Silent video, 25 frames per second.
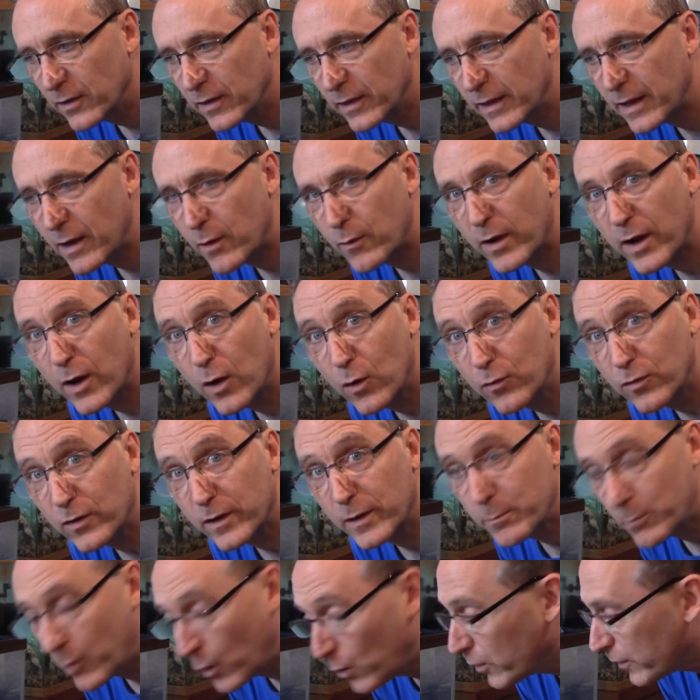that way
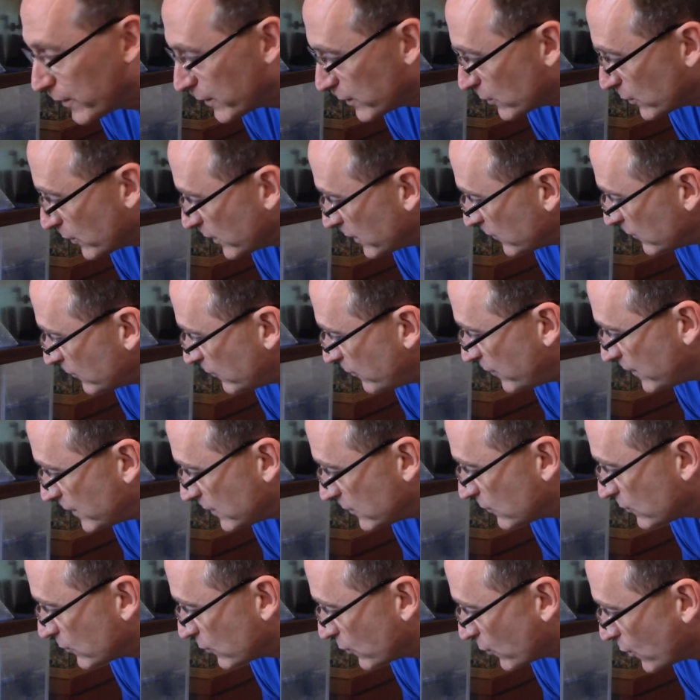hopefully both their green
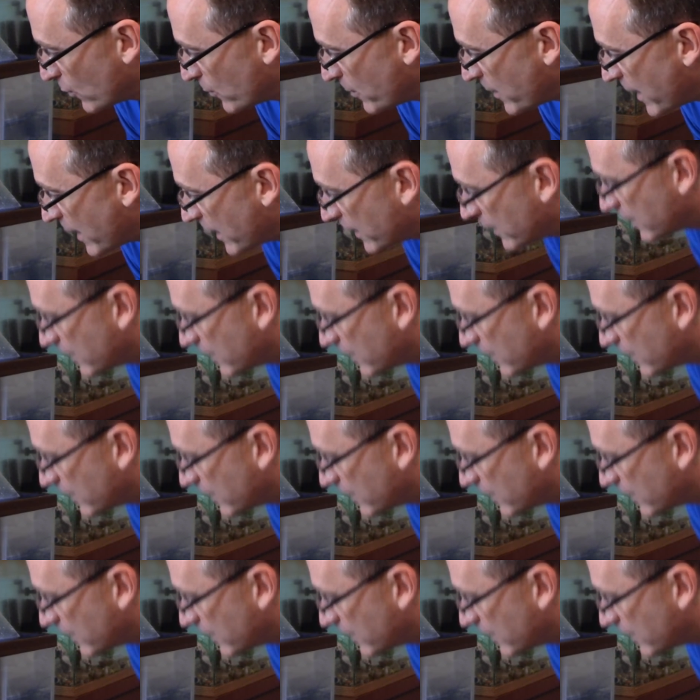fins grow back.